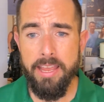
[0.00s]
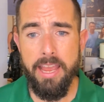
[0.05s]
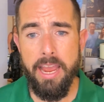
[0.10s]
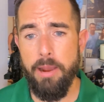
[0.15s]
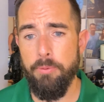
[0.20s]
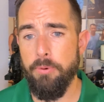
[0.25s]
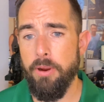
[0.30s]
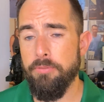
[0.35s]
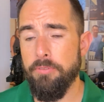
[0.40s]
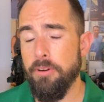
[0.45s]

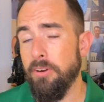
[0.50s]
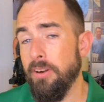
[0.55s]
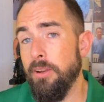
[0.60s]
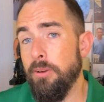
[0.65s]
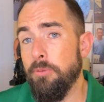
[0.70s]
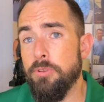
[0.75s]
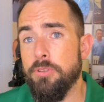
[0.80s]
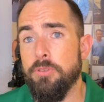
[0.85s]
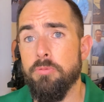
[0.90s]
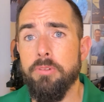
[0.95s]
However,
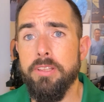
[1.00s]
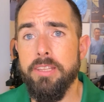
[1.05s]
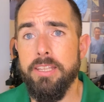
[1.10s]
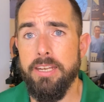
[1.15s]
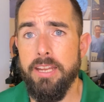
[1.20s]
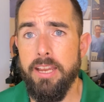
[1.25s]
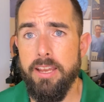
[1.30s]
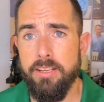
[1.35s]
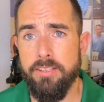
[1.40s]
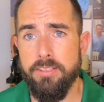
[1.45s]
it was really
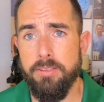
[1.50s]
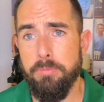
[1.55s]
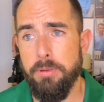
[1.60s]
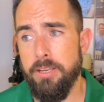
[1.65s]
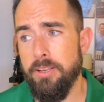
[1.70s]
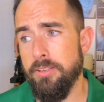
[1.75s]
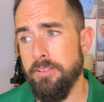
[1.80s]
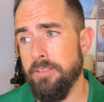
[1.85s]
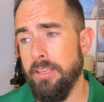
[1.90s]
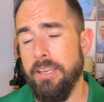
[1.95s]
nice
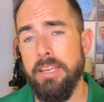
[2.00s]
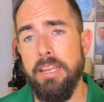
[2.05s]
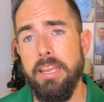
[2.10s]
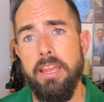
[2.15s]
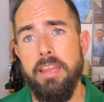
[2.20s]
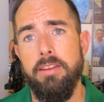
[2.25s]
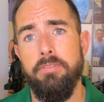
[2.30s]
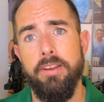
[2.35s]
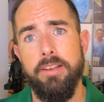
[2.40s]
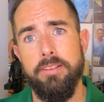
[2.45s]
because they
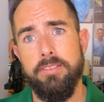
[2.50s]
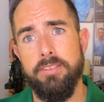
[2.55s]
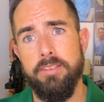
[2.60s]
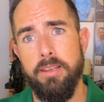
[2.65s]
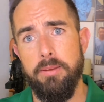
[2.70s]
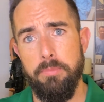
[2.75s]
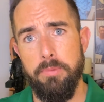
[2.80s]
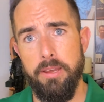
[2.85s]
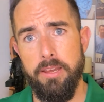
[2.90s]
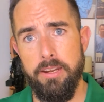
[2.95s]
gave us
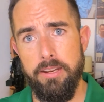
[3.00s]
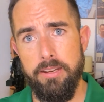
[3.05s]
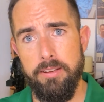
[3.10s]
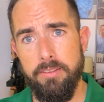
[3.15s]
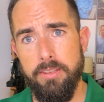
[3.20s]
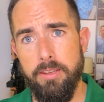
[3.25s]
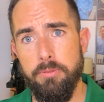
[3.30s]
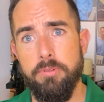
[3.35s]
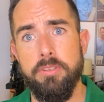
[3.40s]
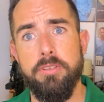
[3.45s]
somebody
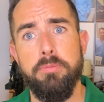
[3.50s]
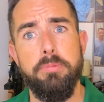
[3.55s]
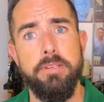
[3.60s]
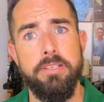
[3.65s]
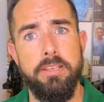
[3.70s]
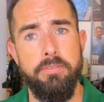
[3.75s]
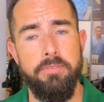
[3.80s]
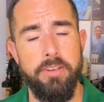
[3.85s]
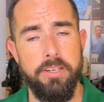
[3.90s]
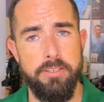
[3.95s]
that was
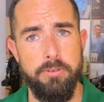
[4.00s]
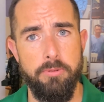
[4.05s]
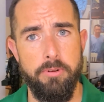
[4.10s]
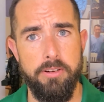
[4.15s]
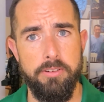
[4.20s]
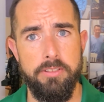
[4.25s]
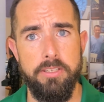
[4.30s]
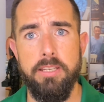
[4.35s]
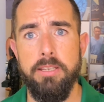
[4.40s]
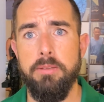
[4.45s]
specific to
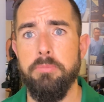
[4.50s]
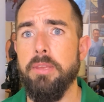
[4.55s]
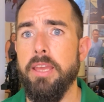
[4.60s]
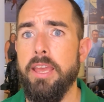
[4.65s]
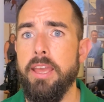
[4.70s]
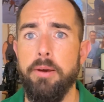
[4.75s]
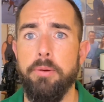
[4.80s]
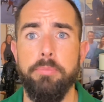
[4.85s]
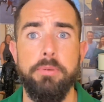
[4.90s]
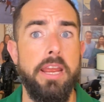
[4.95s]
our team
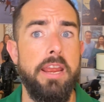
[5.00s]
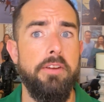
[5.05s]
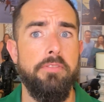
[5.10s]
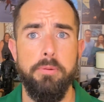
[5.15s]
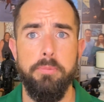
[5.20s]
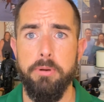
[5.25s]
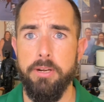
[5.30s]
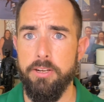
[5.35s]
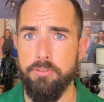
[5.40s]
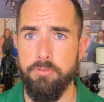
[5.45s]
that helped
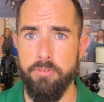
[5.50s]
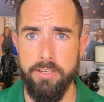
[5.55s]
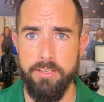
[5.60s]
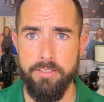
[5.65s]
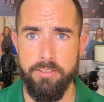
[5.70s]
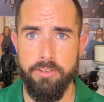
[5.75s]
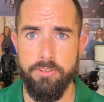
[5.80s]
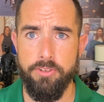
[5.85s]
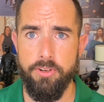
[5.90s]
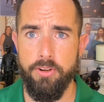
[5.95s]
everybody
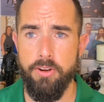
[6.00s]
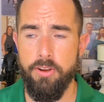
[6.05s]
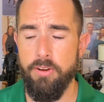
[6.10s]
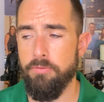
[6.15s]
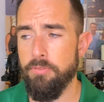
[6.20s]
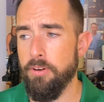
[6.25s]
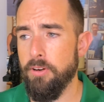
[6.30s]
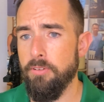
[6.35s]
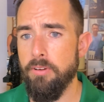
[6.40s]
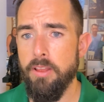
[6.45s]
transition
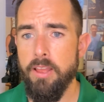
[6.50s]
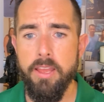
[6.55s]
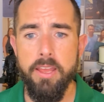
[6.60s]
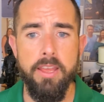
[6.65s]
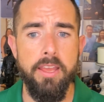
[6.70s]
over,